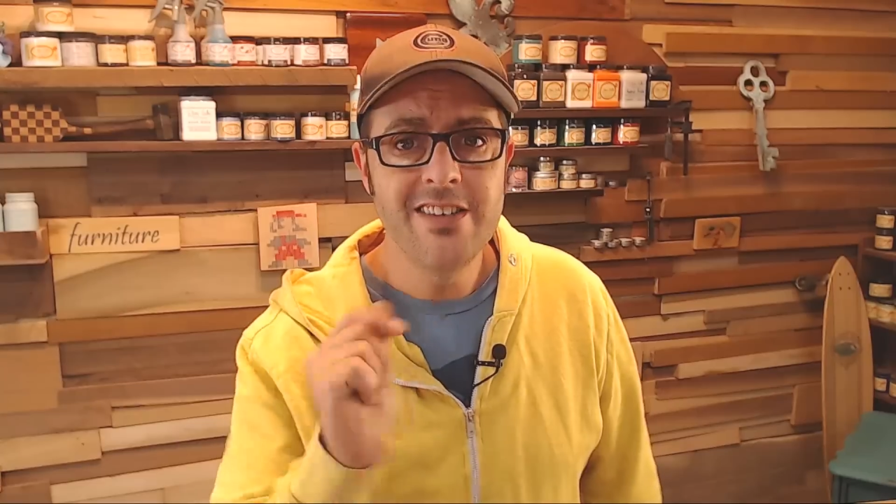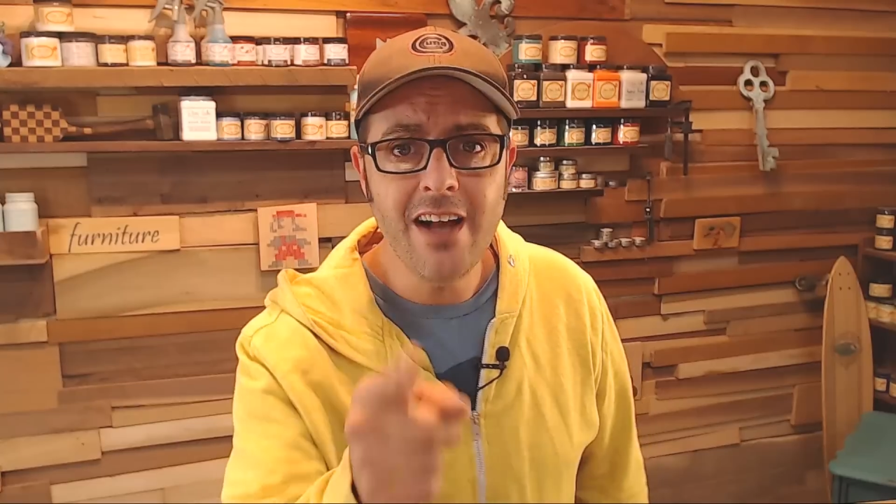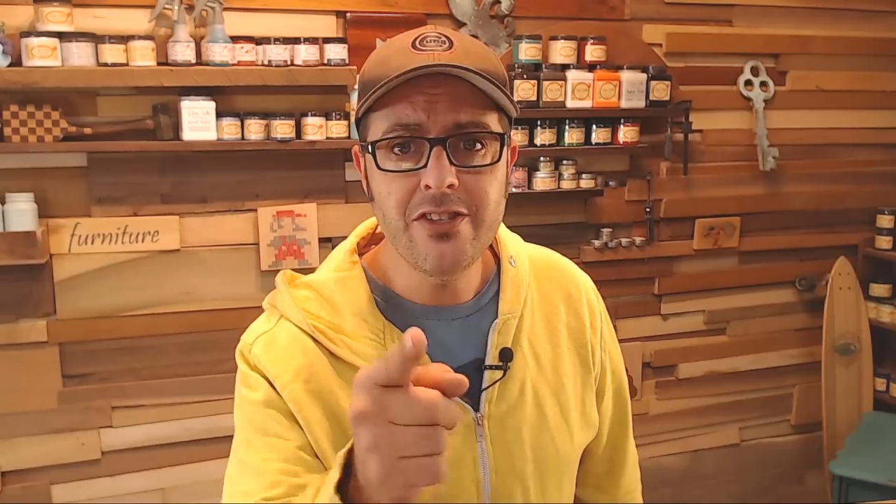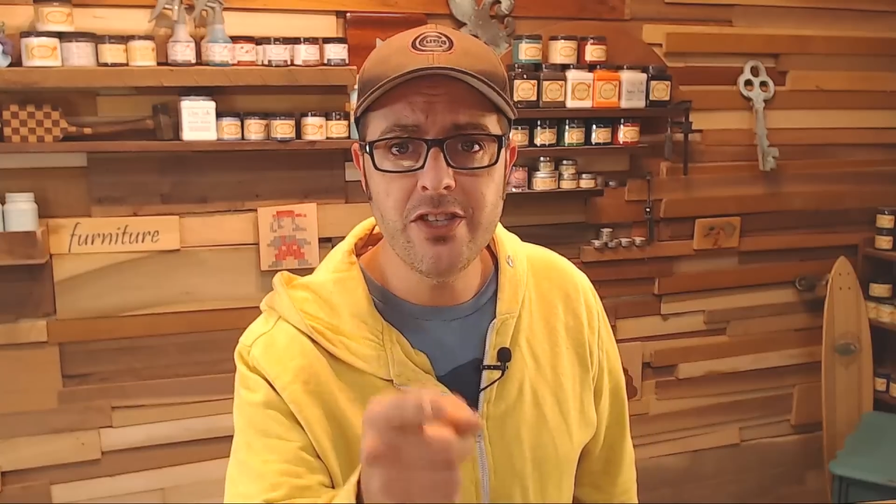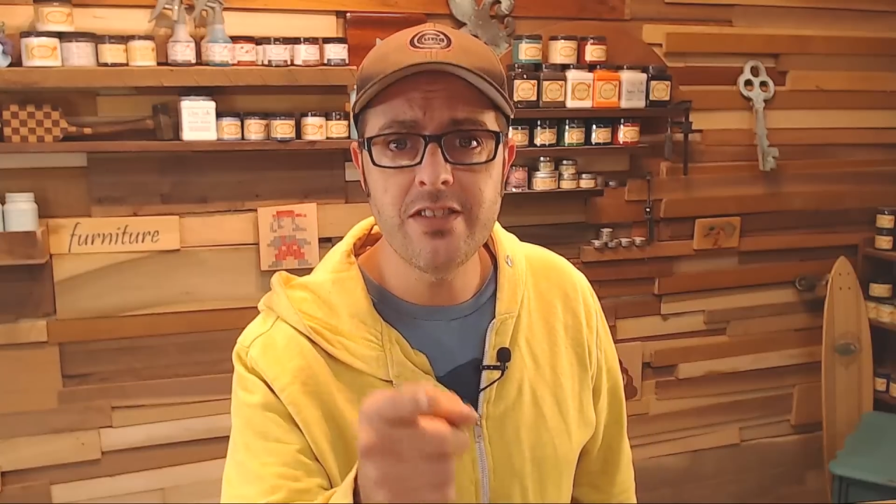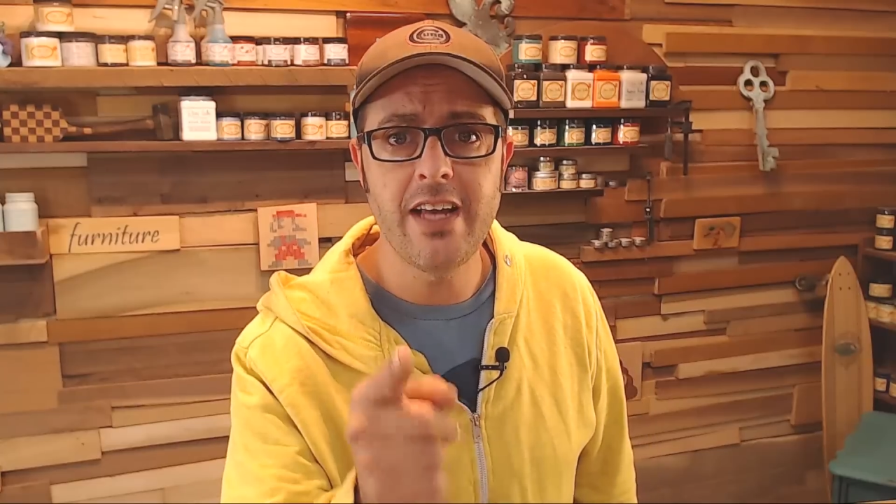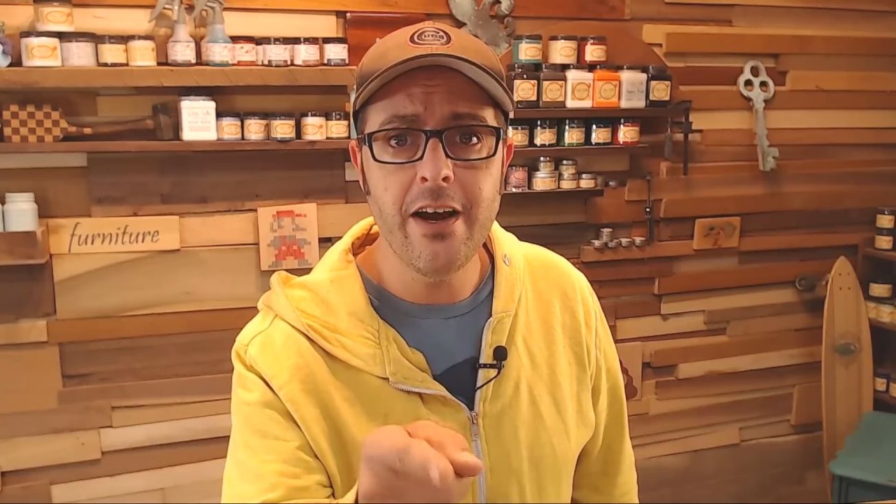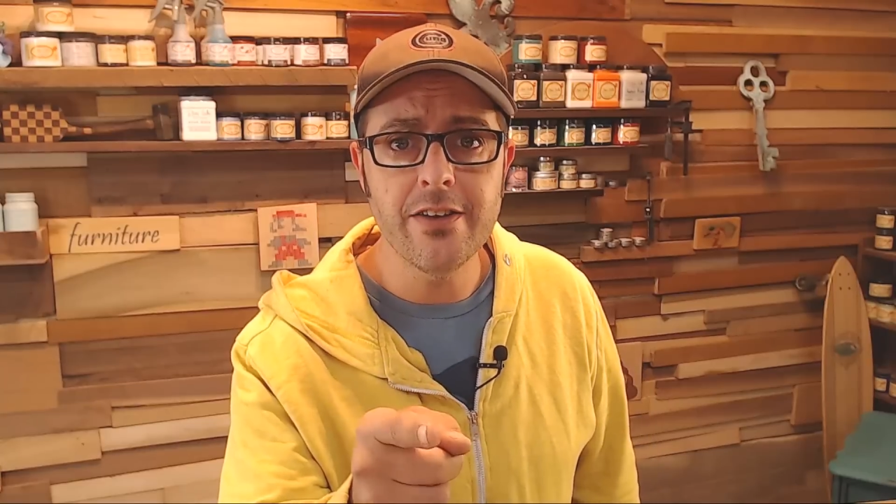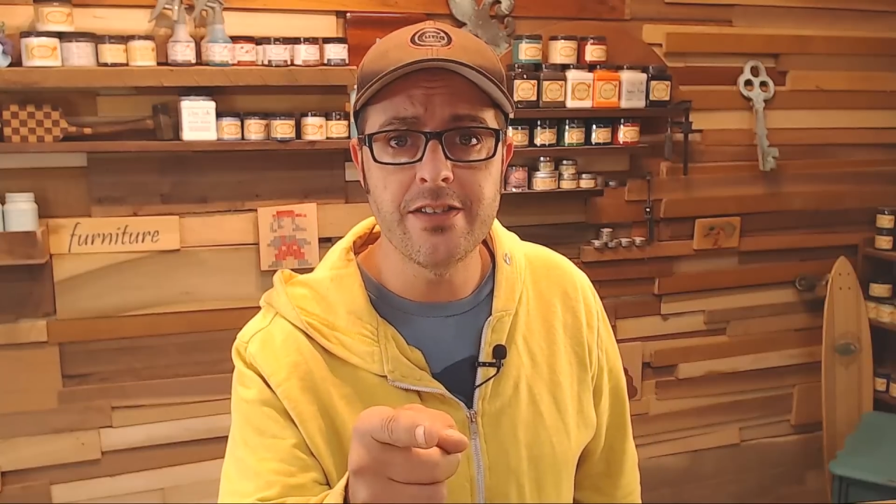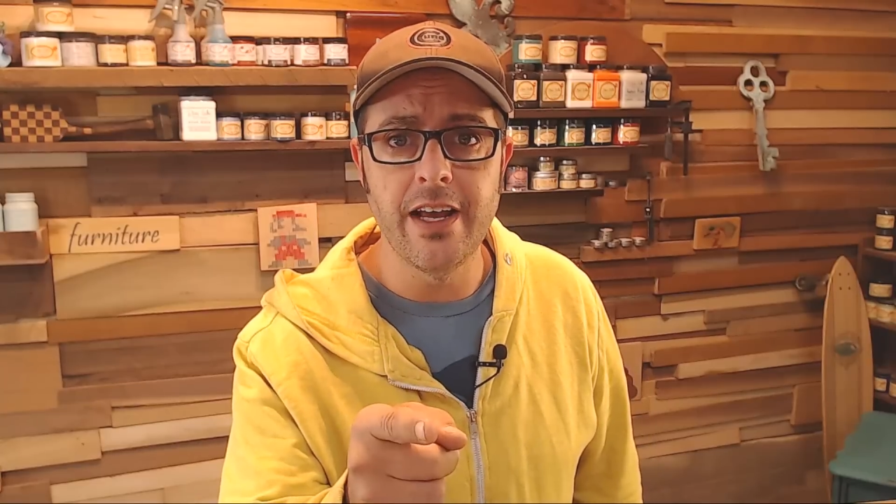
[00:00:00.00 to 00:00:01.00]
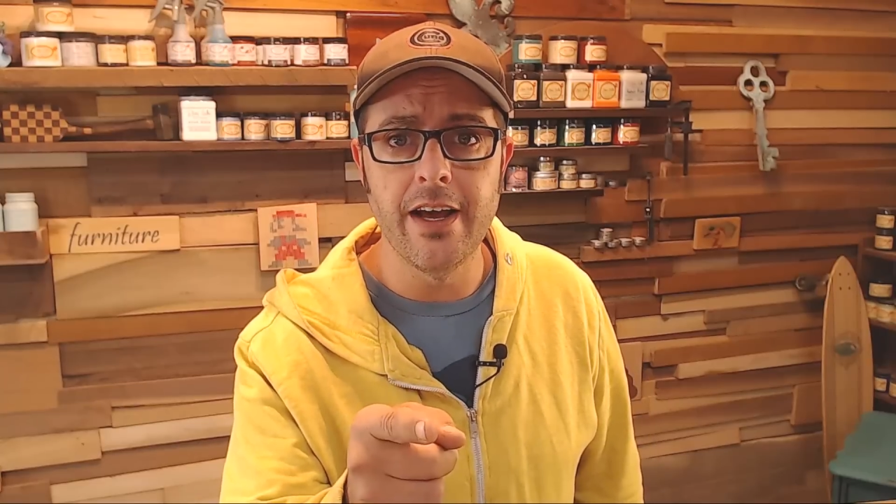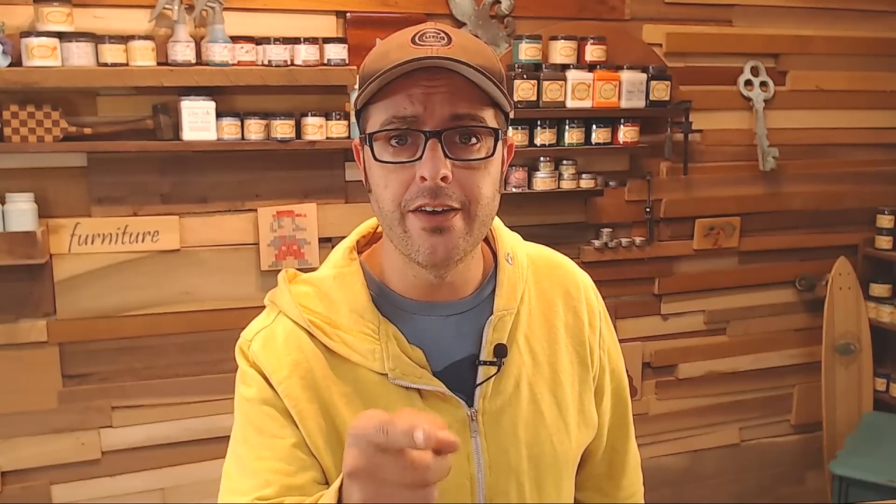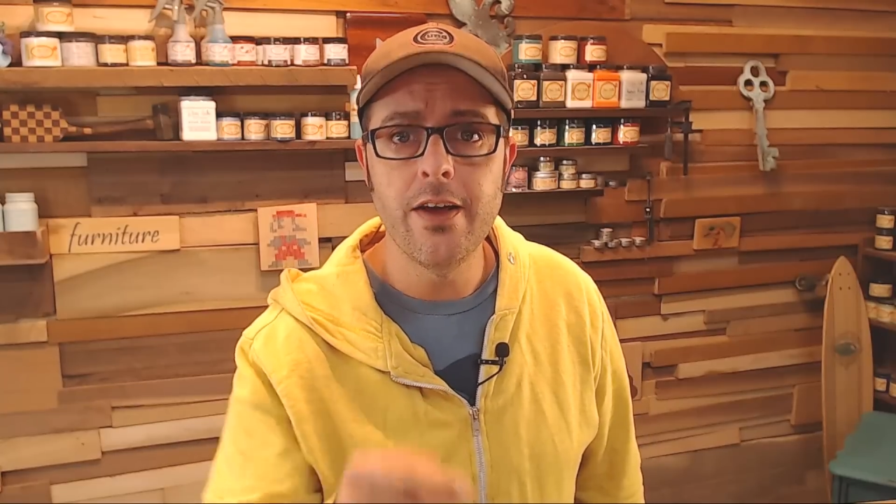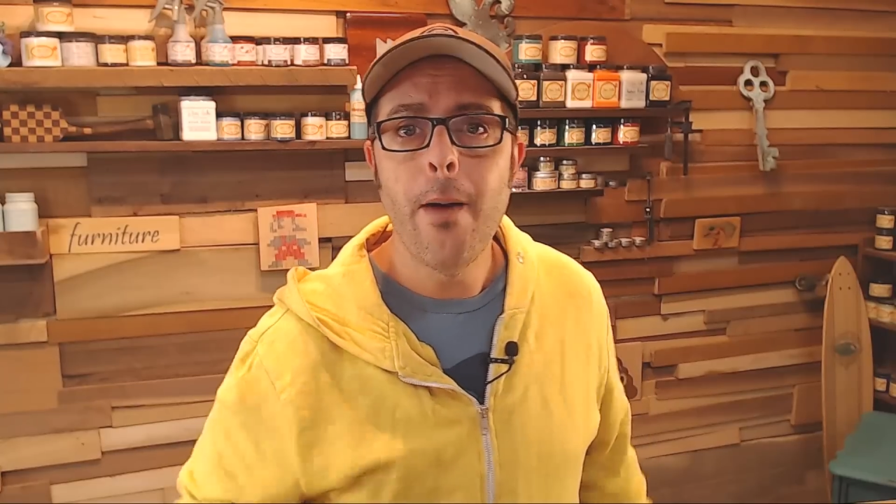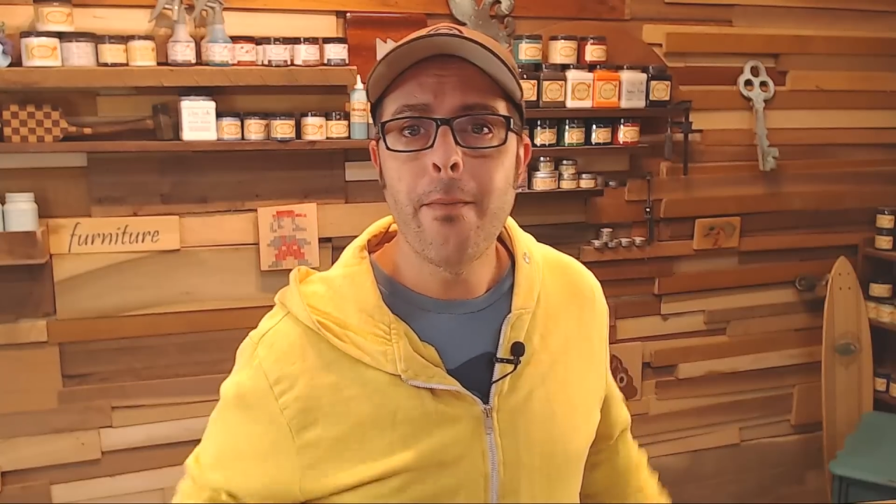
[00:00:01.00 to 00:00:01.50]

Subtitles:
Not just how to sand,